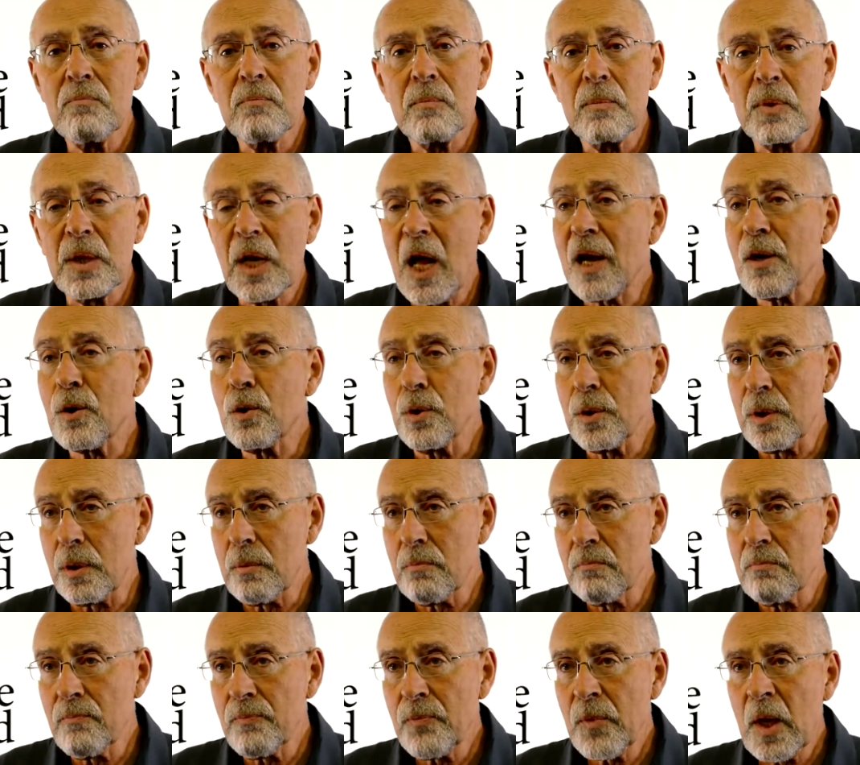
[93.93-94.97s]
not good.
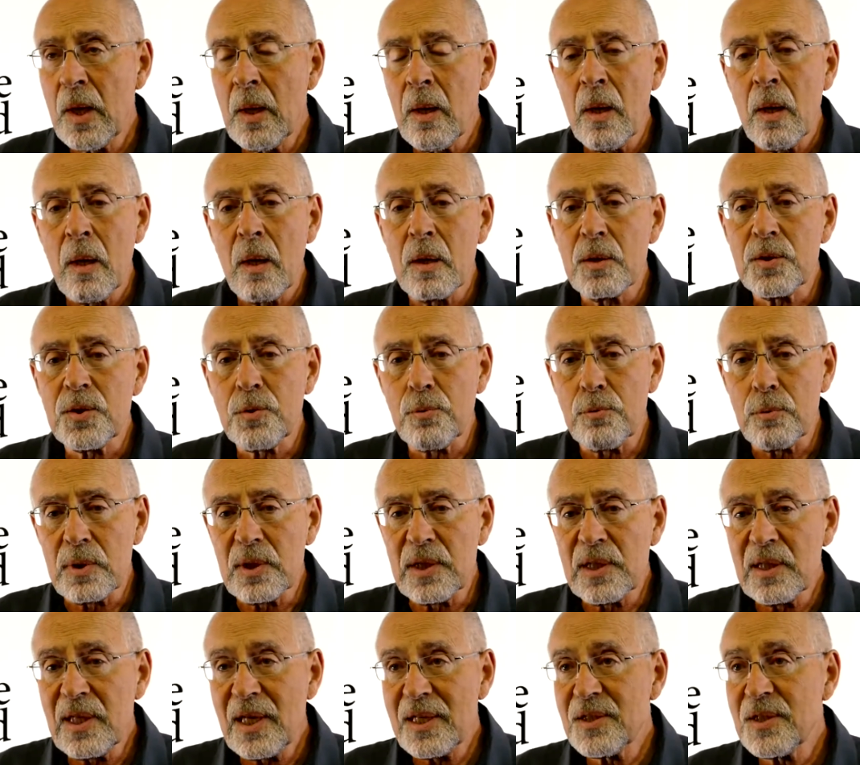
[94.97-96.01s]

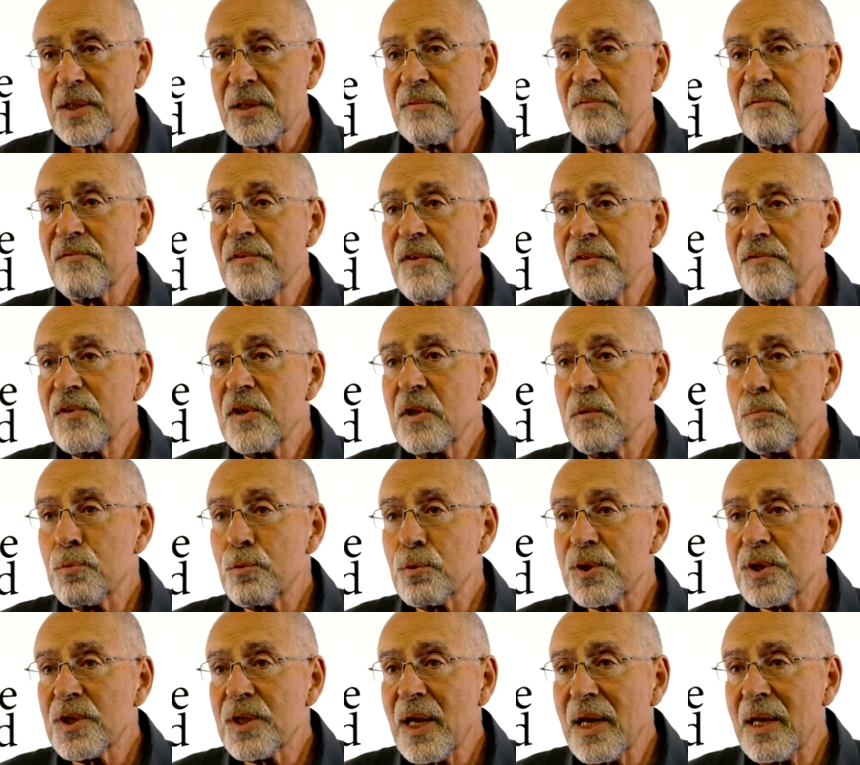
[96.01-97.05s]
Certainly less than
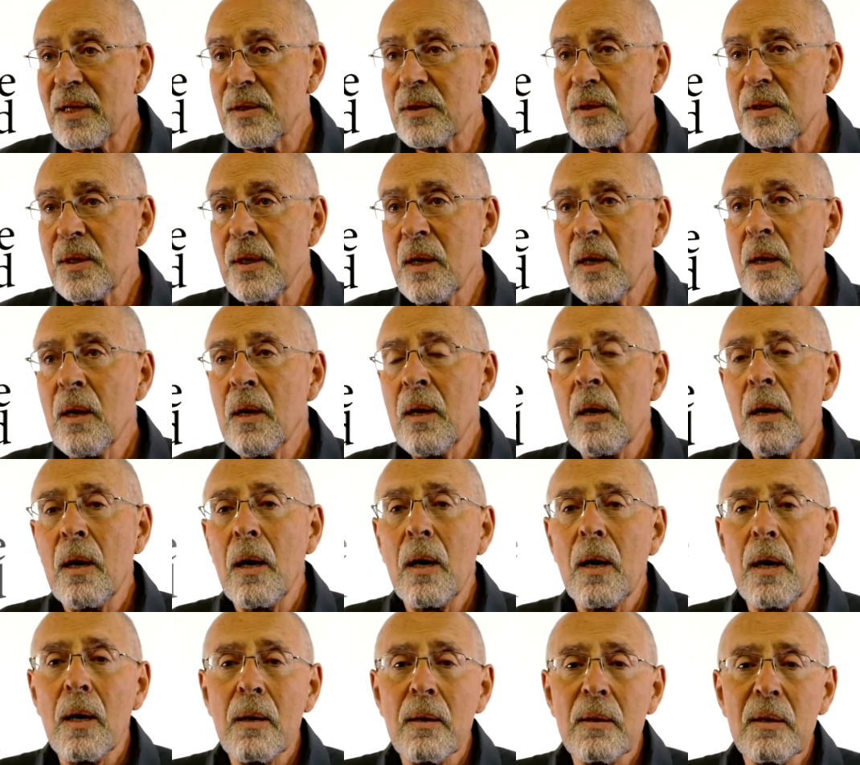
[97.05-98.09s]
50%.
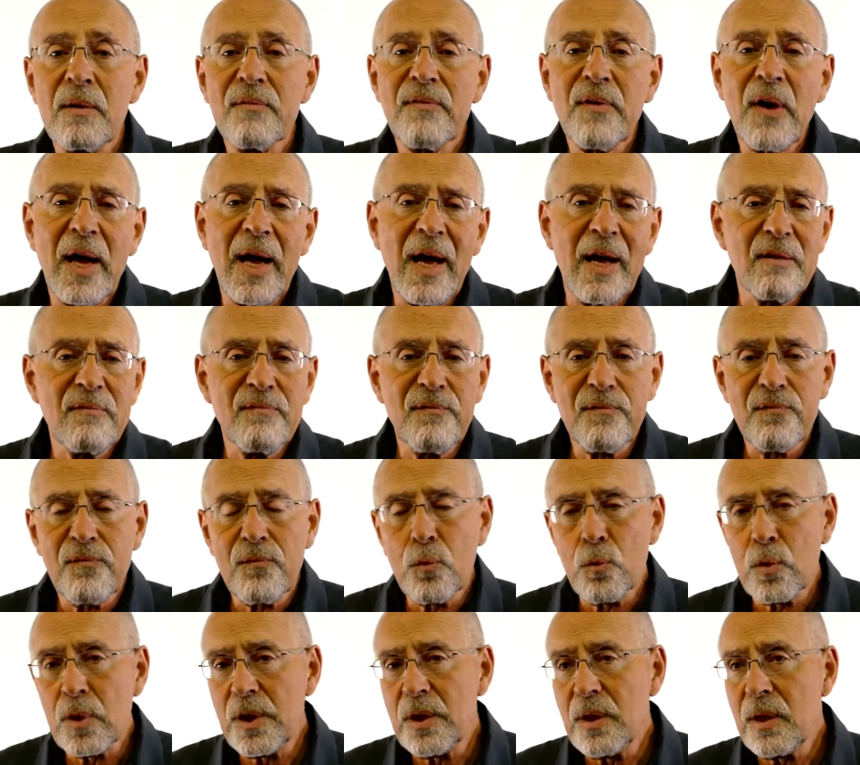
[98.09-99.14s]
If I had
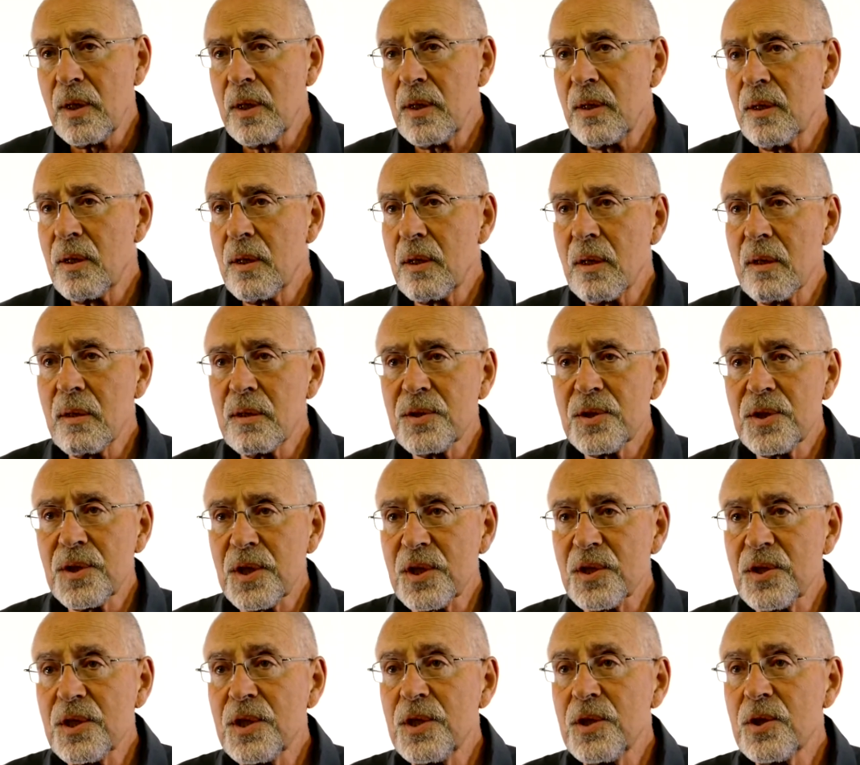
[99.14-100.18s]
40 to
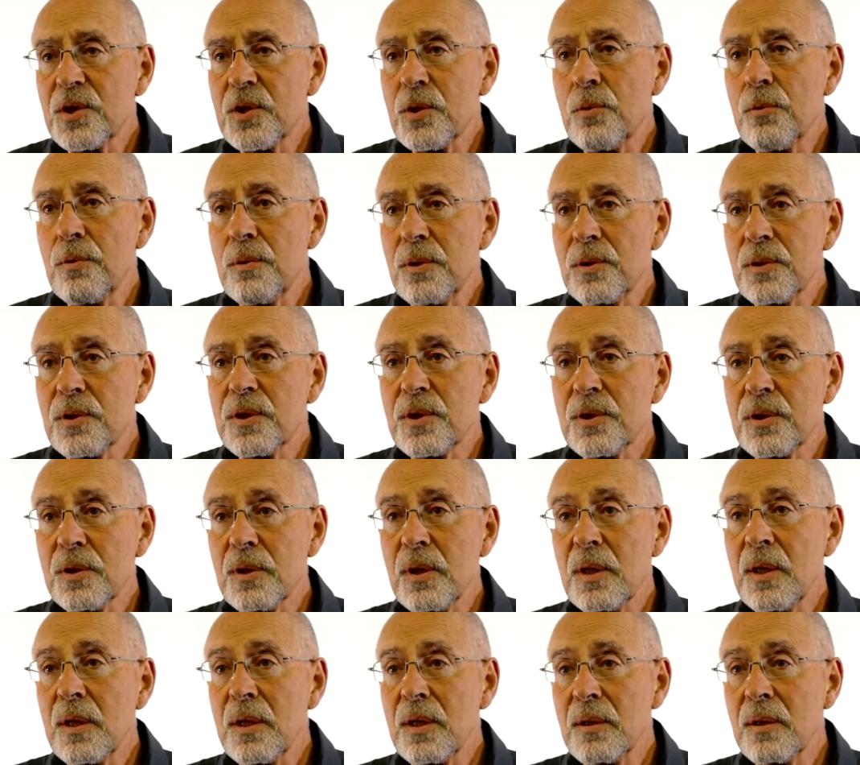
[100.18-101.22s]
60 students
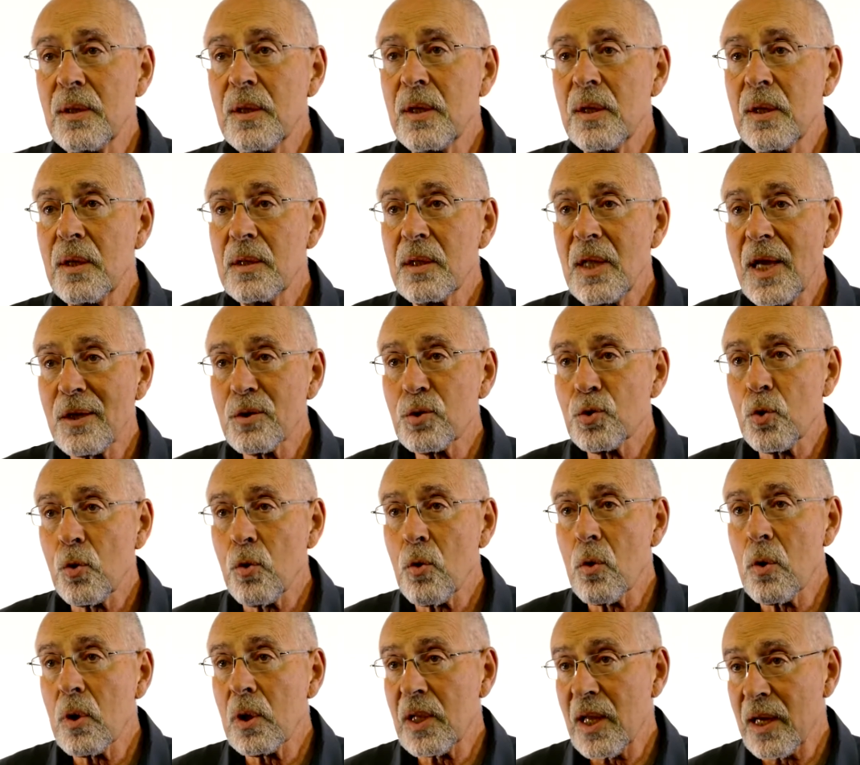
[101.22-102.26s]
in the lecture
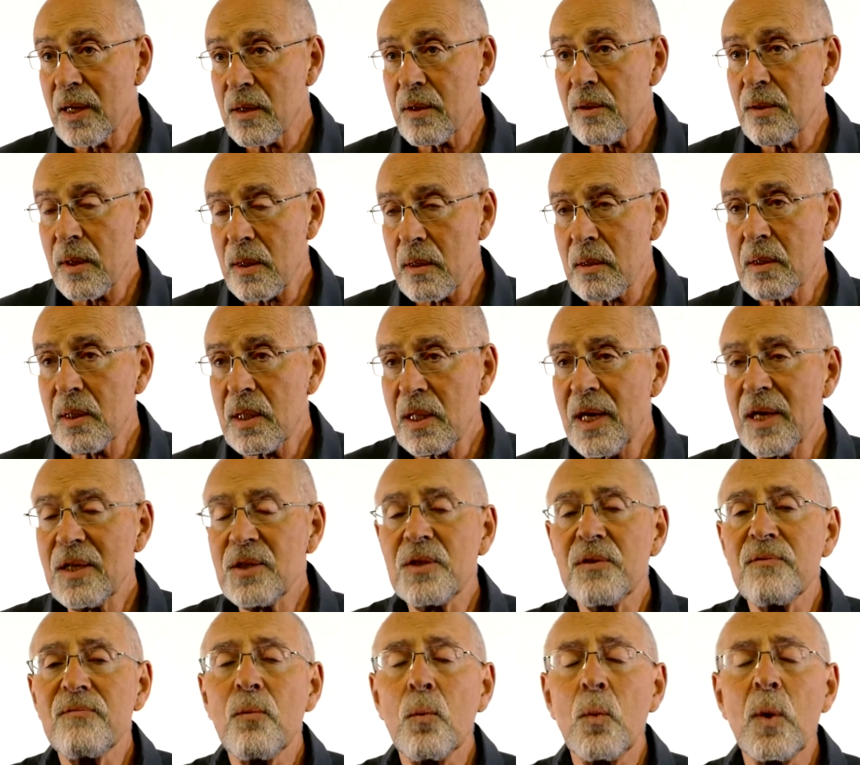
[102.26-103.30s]
hall out of the
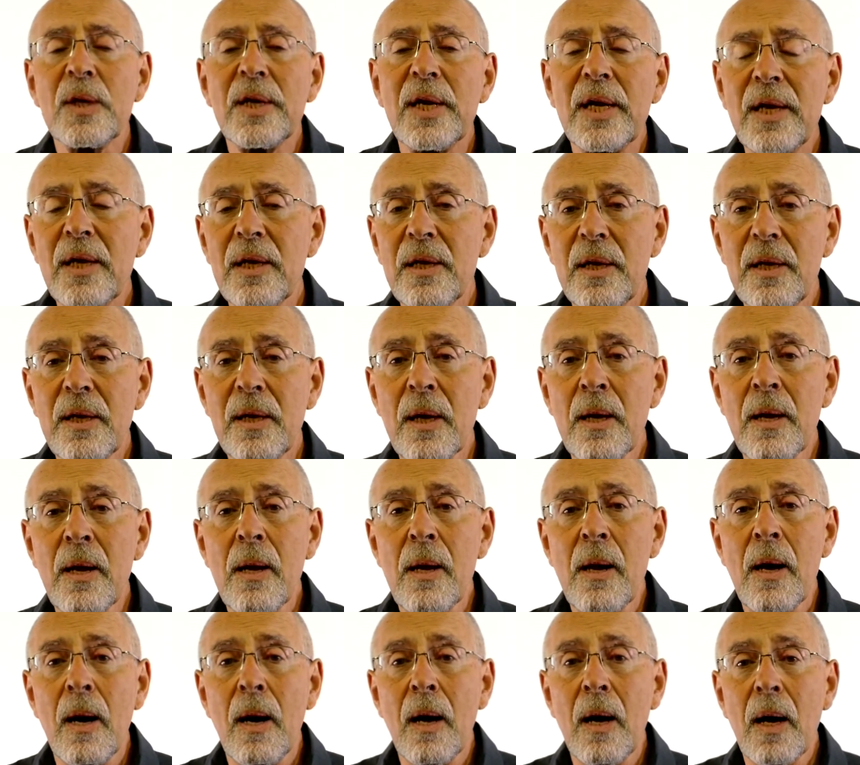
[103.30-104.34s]
class of 180,
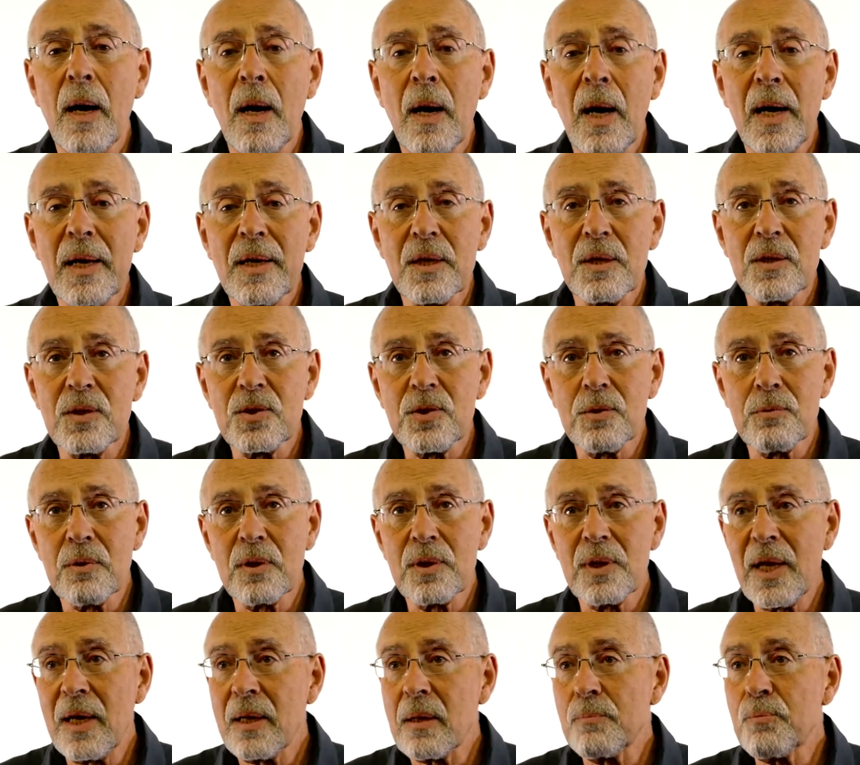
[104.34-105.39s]
I
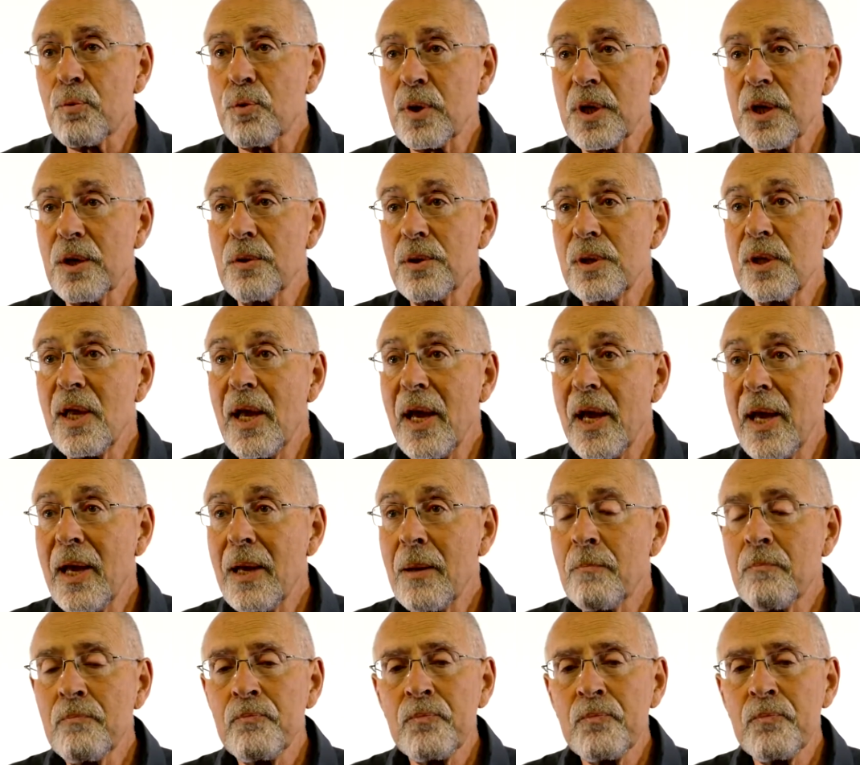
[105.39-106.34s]
considered that a pretty good day.